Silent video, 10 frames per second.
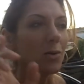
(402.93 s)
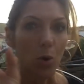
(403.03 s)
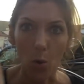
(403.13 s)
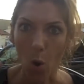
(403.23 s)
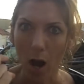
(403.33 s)

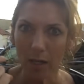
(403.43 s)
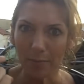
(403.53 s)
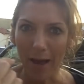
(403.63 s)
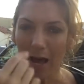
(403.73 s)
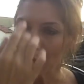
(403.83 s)
We
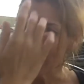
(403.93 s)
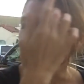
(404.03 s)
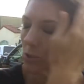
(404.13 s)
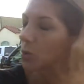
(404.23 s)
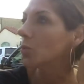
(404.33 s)
walked back. We had
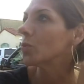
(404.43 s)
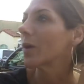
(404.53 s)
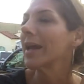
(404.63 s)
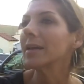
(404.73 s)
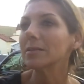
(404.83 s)
this
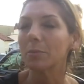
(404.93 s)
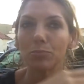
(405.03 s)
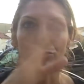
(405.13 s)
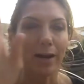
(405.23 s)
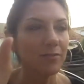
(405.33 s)
great
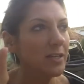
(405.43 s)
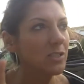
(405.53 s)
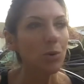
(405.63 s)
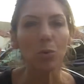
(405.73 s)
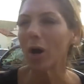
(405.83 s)

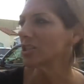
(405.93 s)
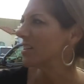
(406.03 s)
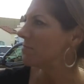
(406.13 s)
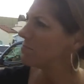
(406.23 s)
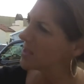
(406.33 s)
breakfast. We walked
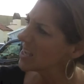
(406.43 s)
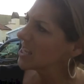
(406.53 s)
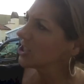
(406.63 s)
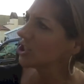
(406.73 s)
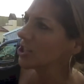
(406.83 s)
to the
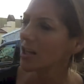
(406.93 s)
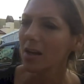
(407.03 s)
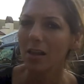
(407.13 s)
beach.